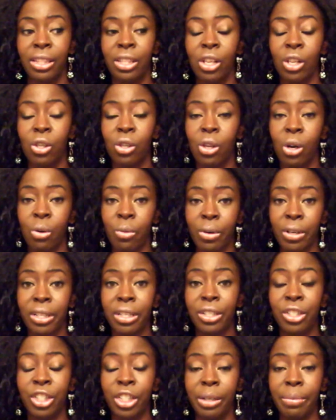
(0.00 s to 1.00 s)
the lower
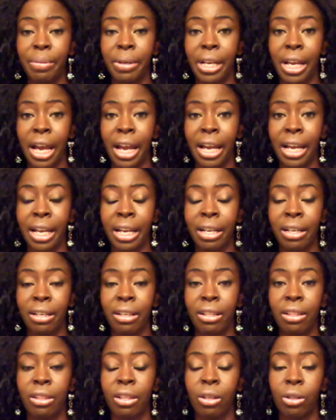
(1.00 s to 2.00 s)
the GPA,
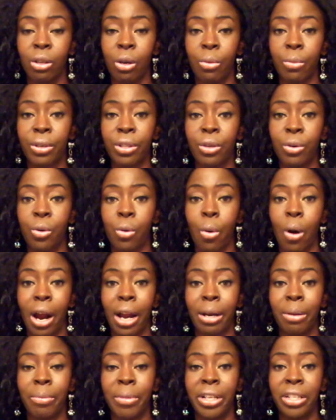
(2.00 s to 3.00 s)
the lower the
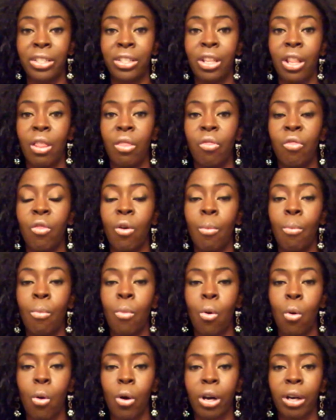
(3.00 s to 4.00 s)
requirements, the
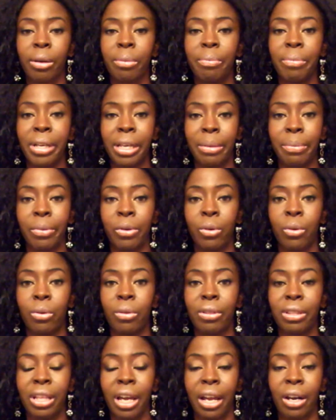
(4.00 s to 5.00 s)
more people
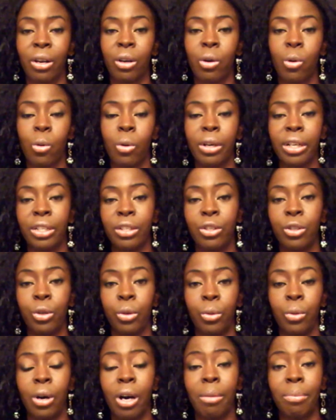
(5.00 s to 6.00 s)
that are going
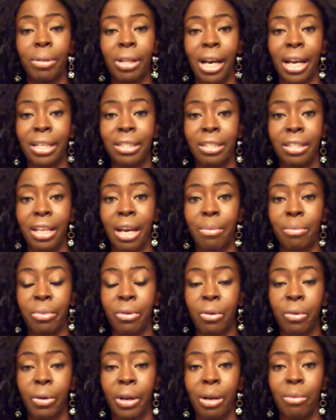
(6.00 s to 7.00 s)
to apply to that
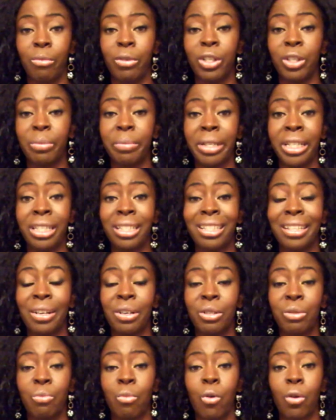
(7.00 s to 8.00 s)
program, which means
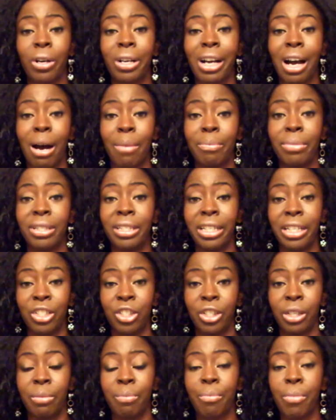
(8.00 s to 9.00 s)
there's more
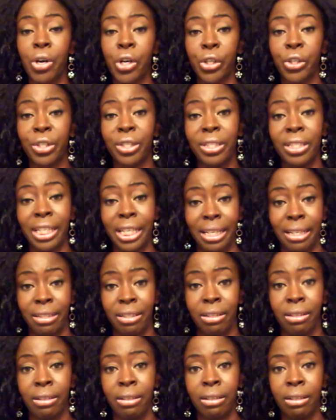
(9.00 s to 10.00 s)
competition per
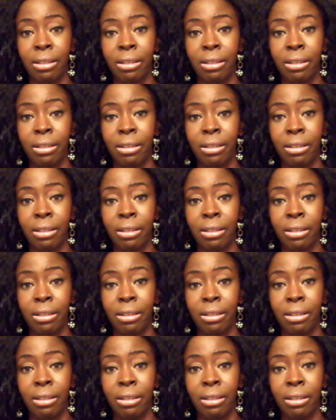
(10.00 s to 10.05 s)
seat.